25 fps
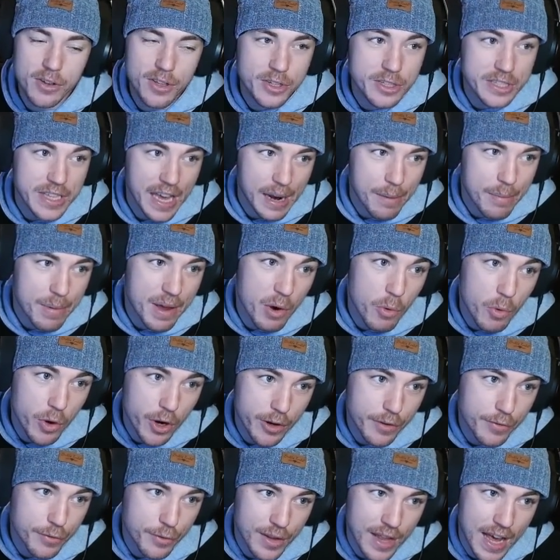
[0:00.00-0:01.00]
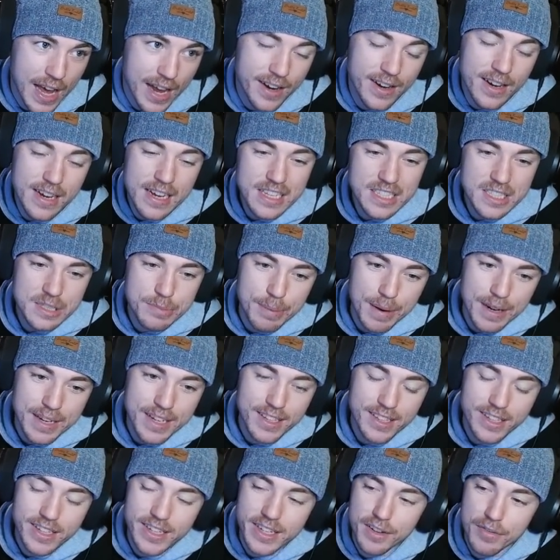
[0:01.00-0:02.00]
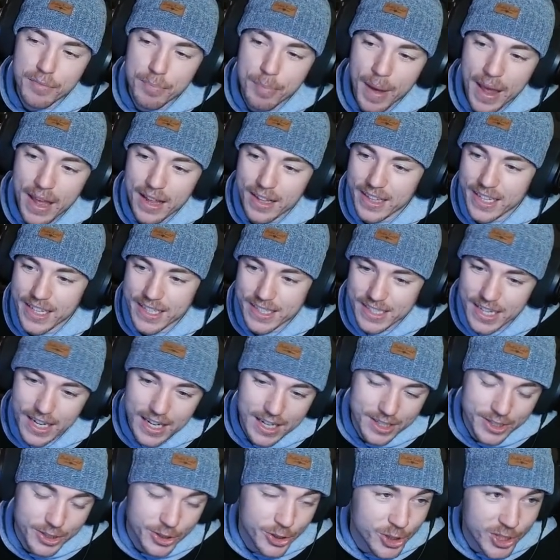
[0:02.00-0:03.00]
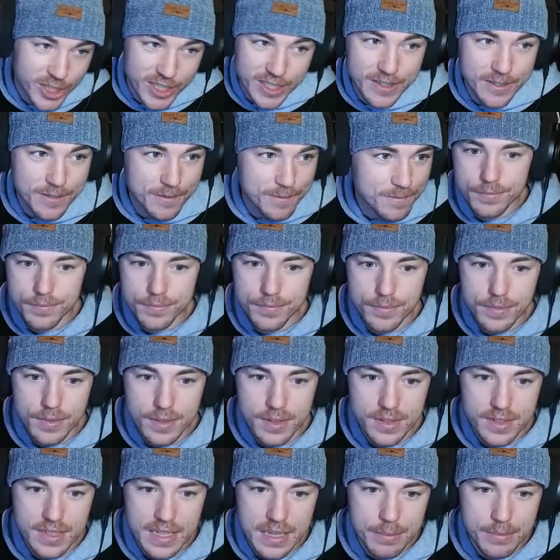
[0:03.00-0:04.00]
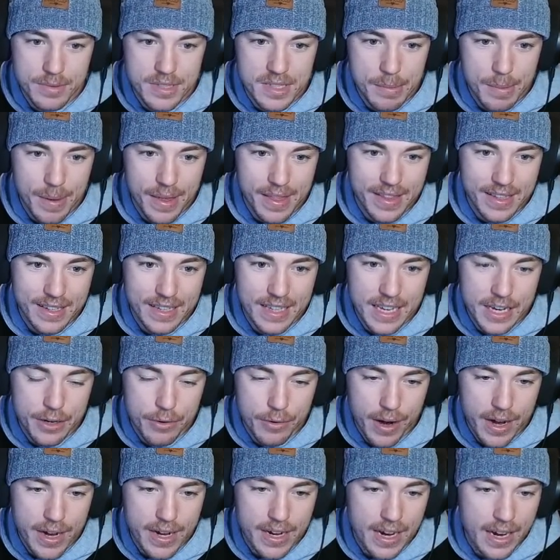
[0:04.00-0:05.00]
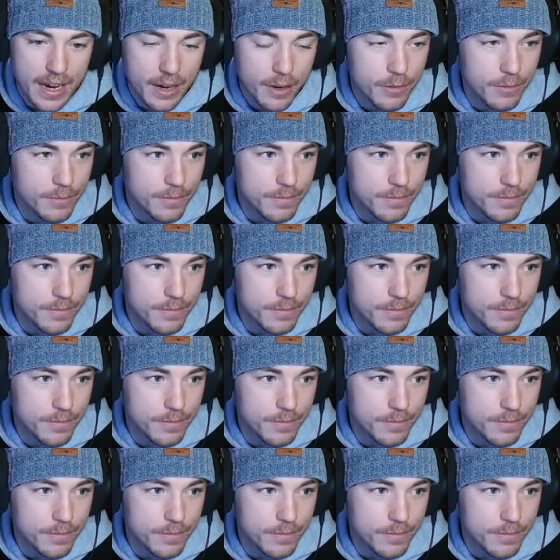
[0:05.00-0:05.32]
There's got to be a word for that. Speculative Paleontology. Seems to be in the lead right now.